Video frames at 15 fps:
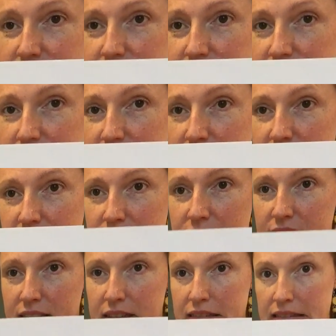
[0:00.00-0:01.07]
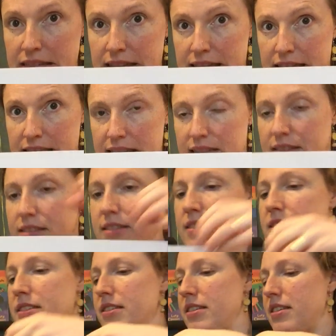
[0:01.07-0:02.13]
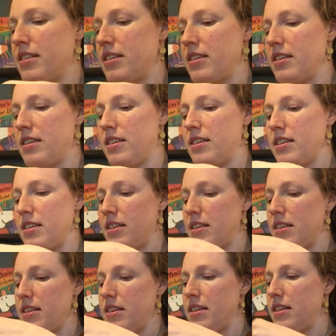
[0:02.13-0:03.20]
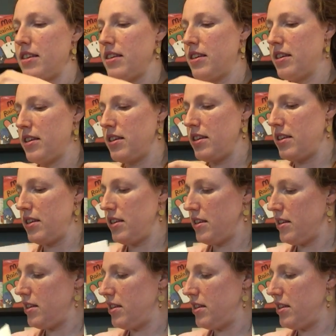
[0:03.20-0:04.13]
(no one is talking)